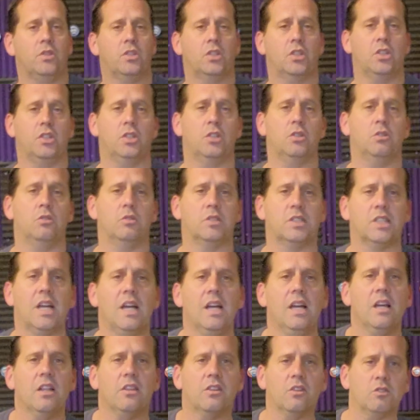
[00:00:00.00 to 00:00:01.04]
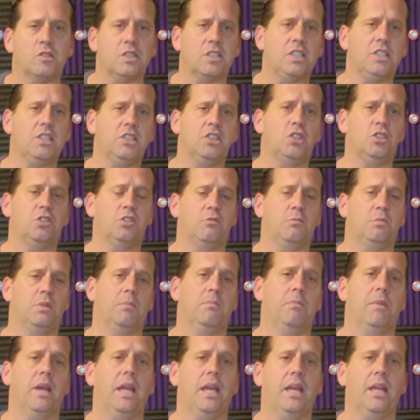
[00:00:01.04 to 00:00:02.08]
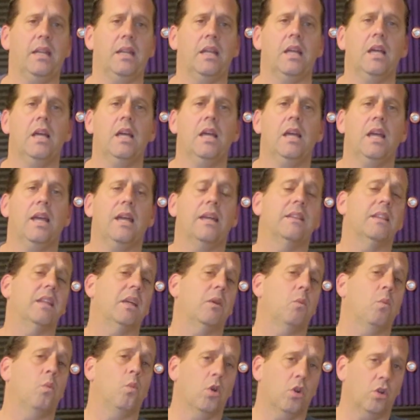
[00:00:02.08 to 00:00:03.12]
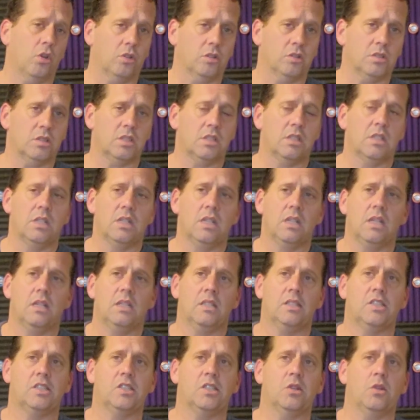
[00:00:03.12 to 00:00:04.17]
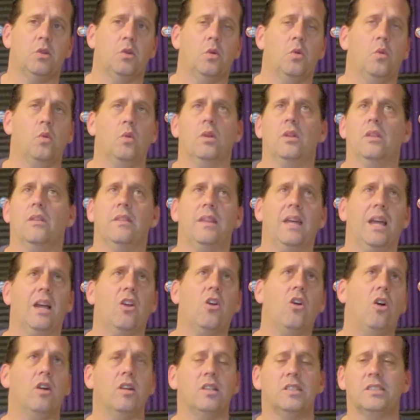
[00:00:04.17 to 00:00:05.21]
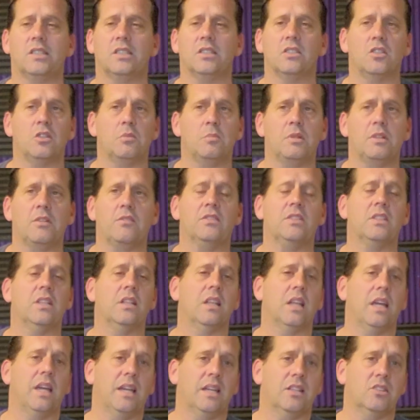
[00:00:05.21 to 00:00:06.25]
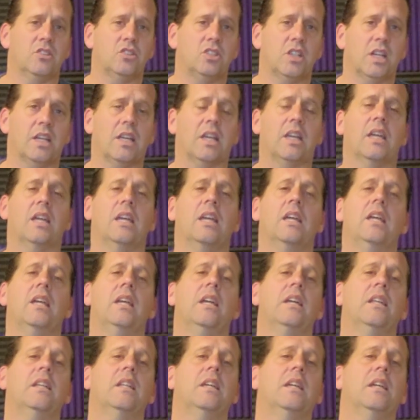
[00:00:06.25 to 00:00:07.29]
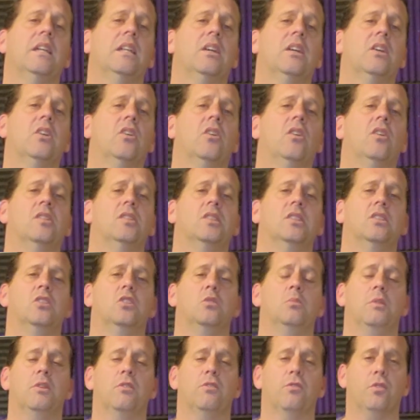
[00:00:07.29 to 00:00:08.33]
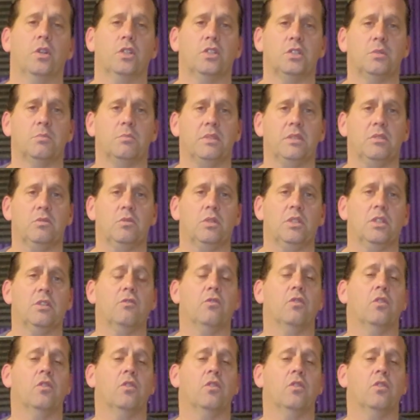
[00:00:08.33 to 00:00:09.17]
to use. Those keys should have been made, and they weren't. So that caused a little bit of a delay in checking in, and it caused a little bit of friction between the